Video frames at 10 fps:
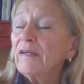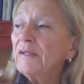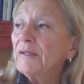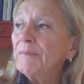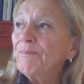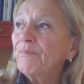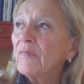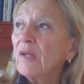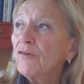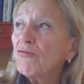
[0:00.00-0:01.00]

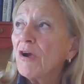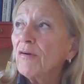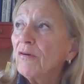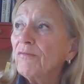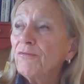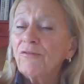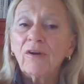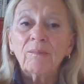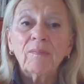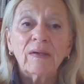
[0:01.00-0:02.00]
Drucker
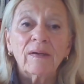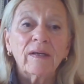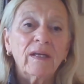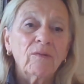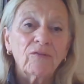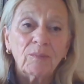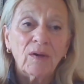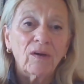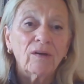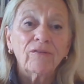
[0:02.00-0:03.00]
he was
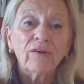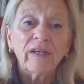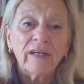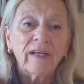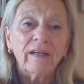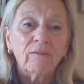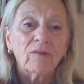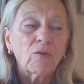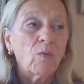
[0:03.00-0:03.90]
from Harvard and he was